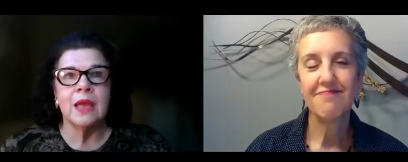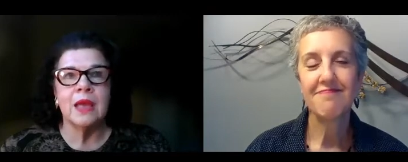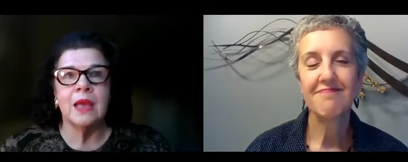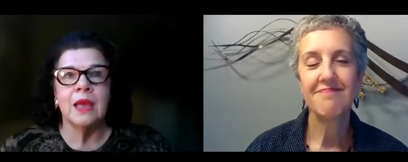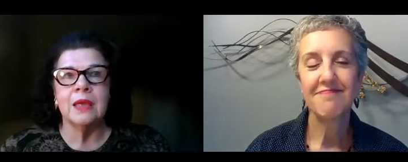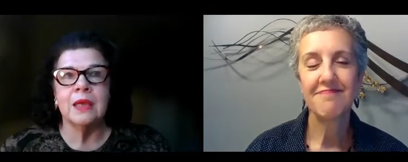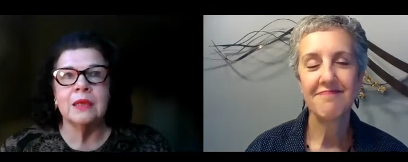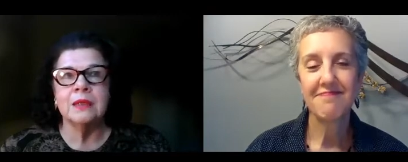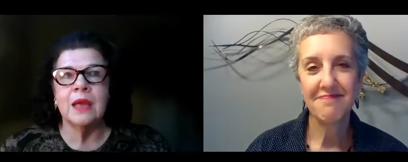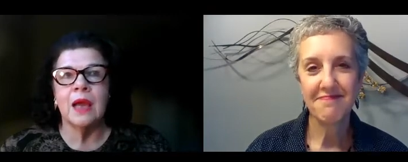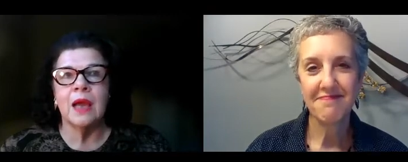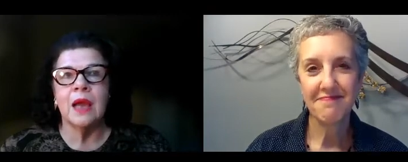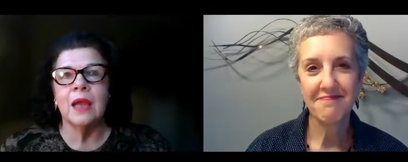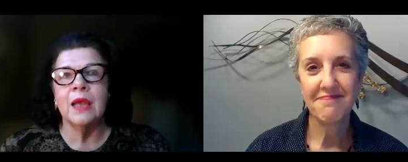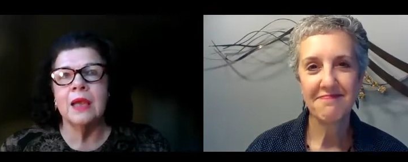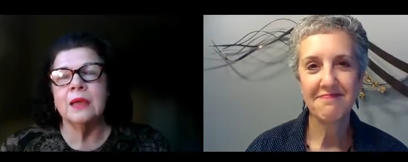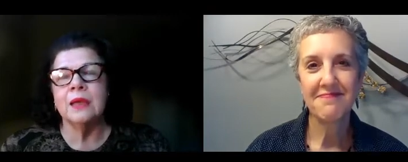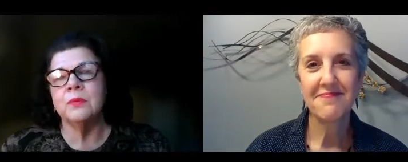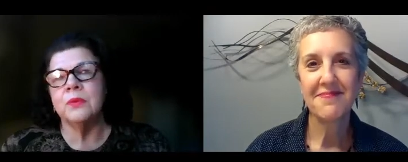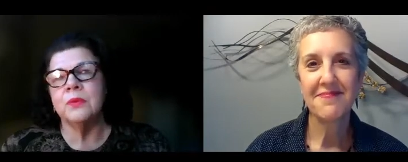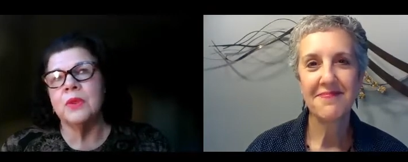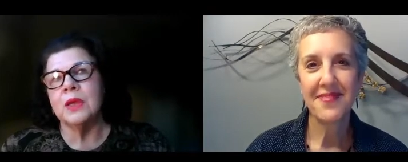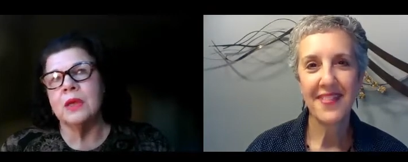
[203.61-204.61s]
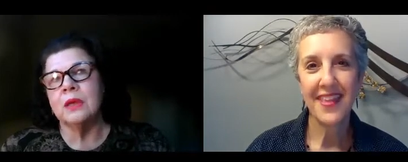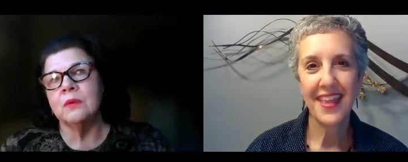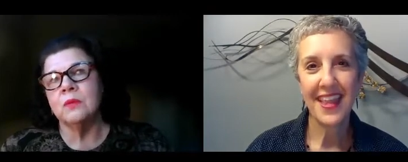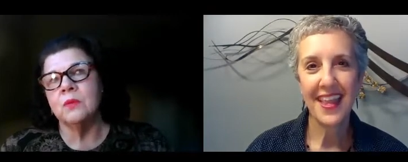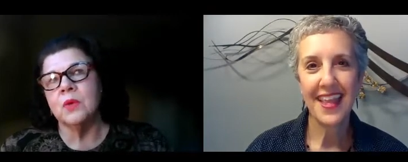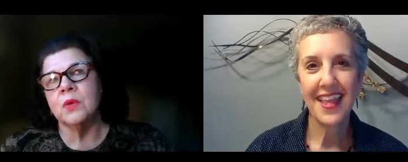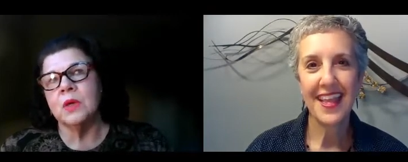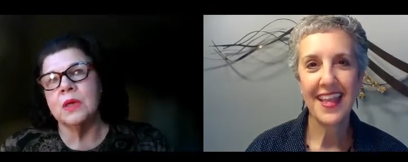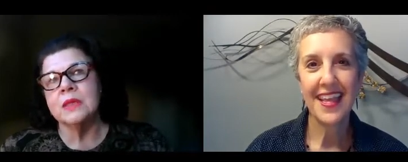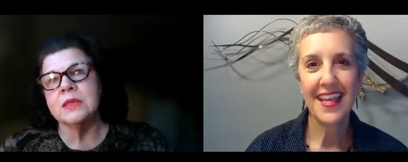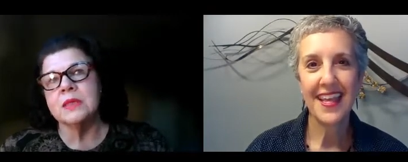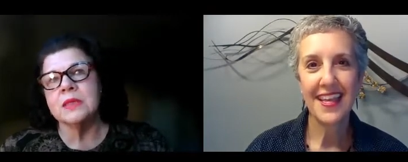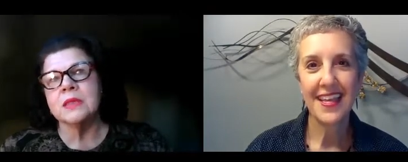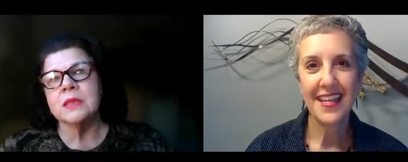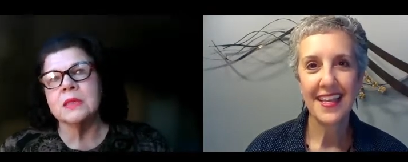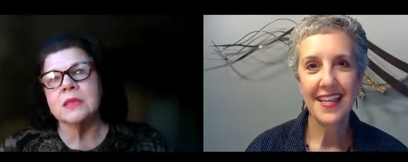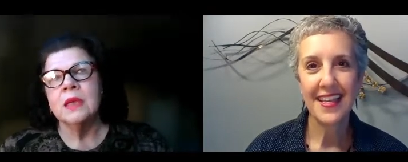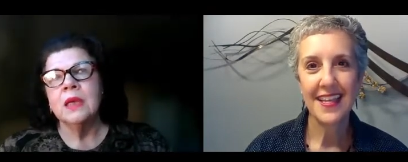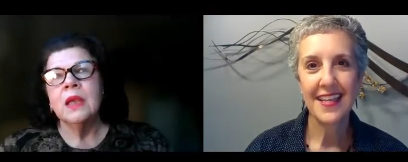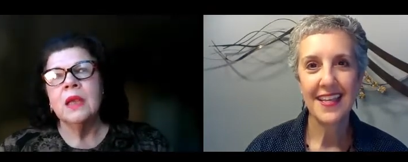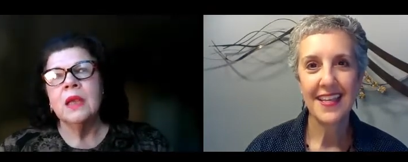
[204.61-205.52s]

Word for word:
Speaker 1: And I then was